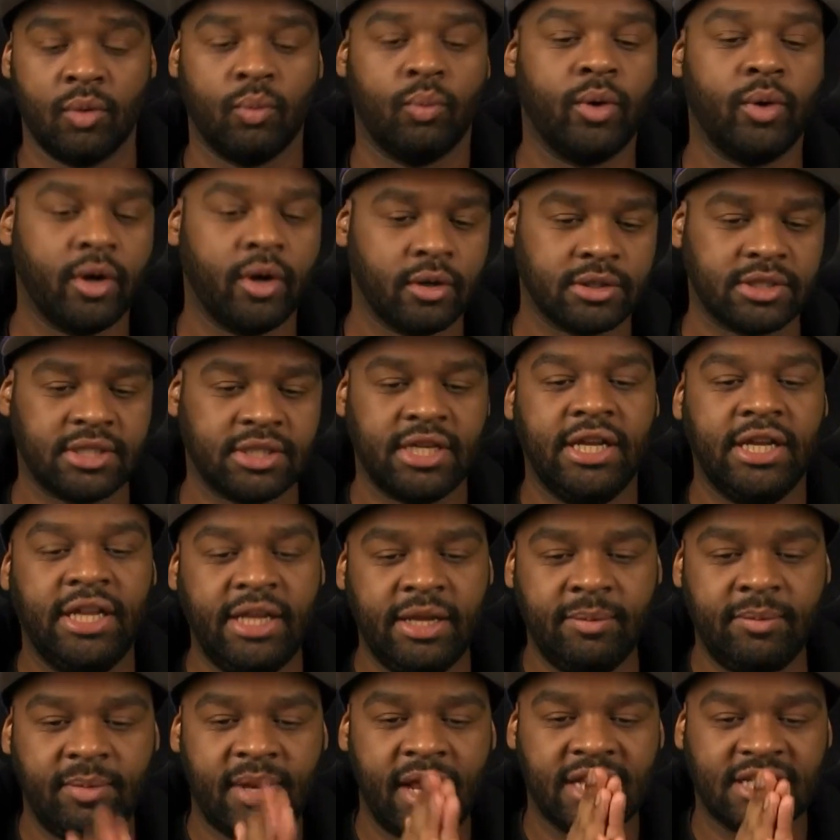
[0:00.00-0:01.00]
We're a
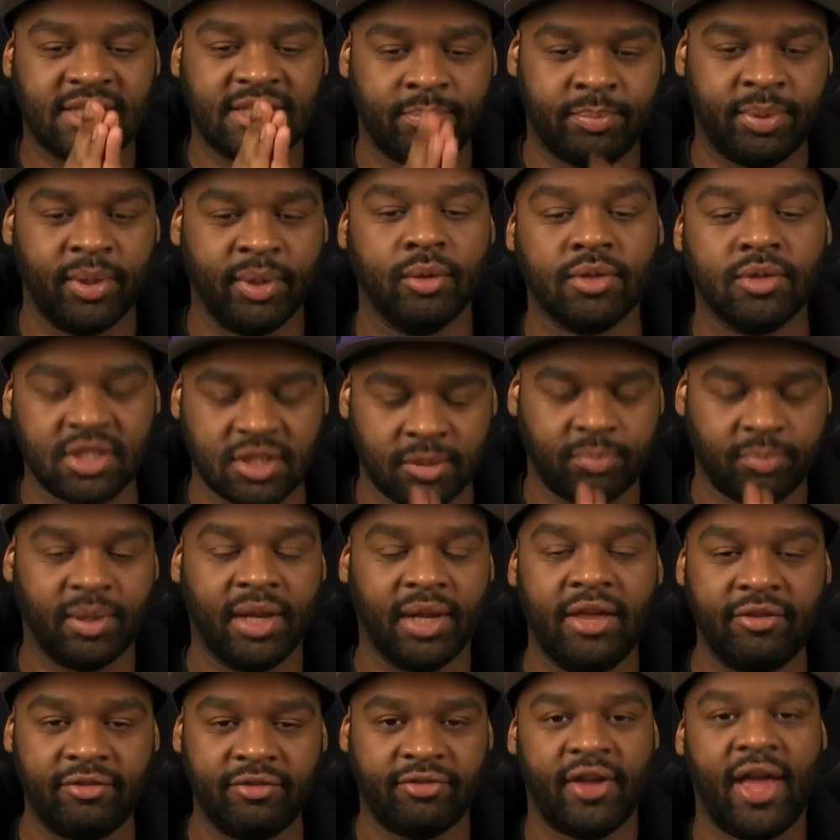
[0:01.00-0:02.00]
team that's built to
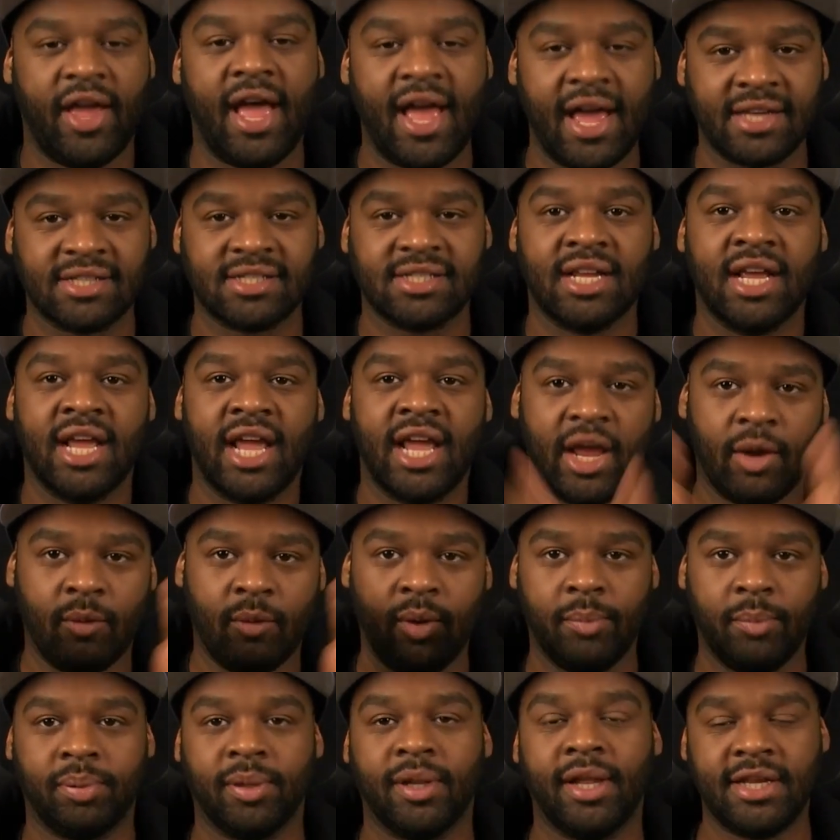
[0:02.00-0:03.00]
play fast
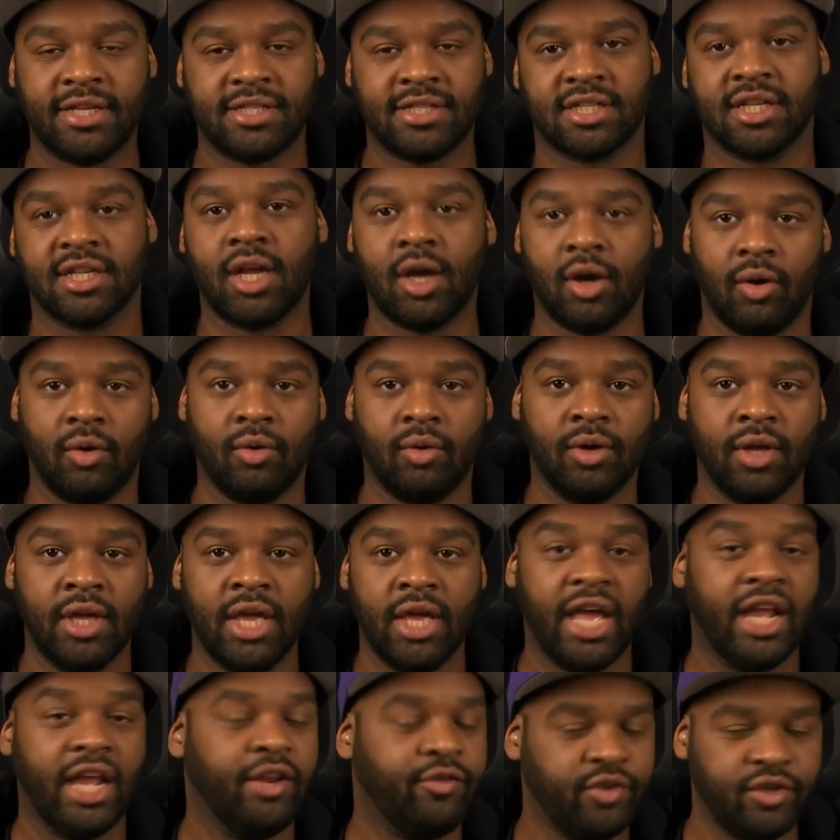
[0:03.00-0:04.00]
and we play slow.
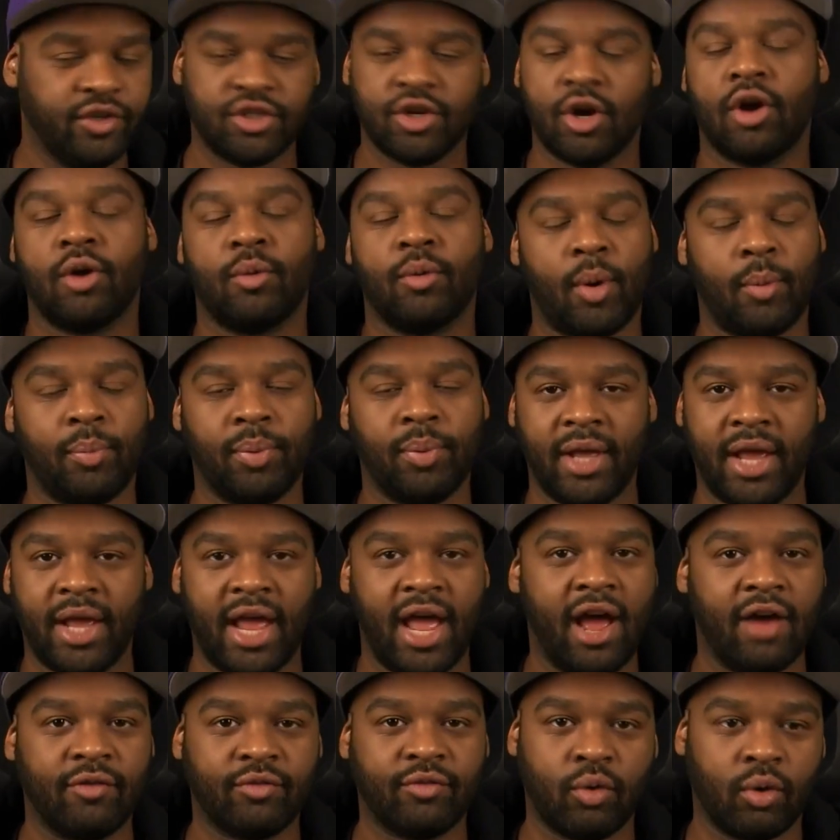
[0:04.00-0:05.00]
And if you talk about
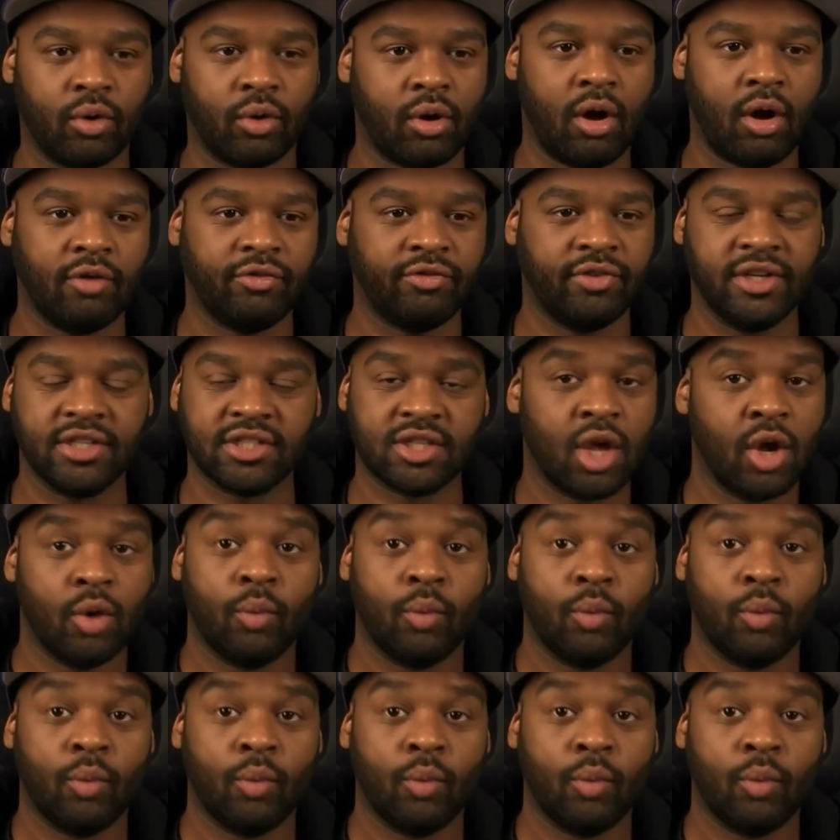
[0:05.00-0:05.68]
playing half court offense,